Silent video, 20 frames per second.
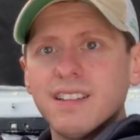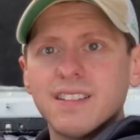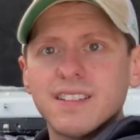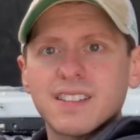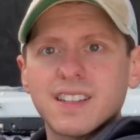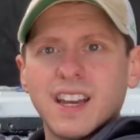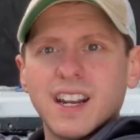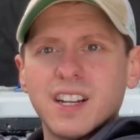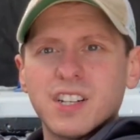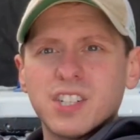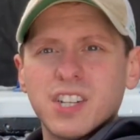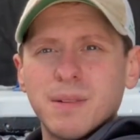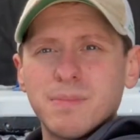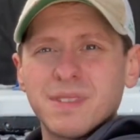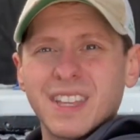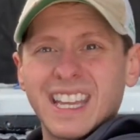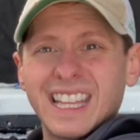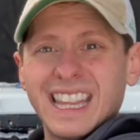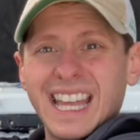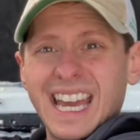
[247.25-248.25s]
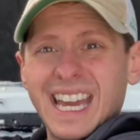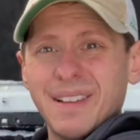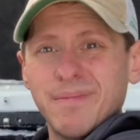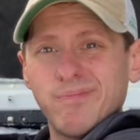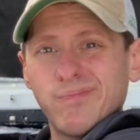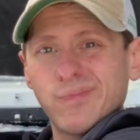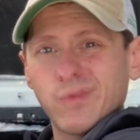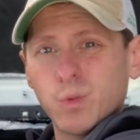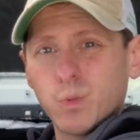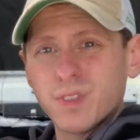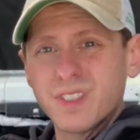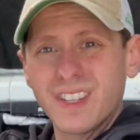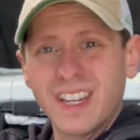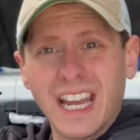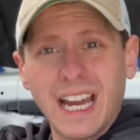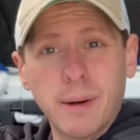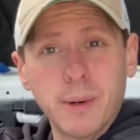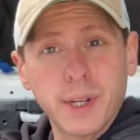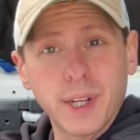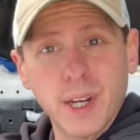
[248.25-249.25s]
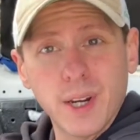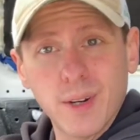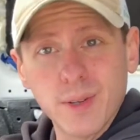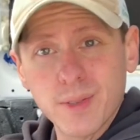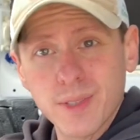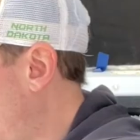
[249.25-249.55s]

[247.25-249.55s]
it's kind of shaped like that. We'll see how it goes.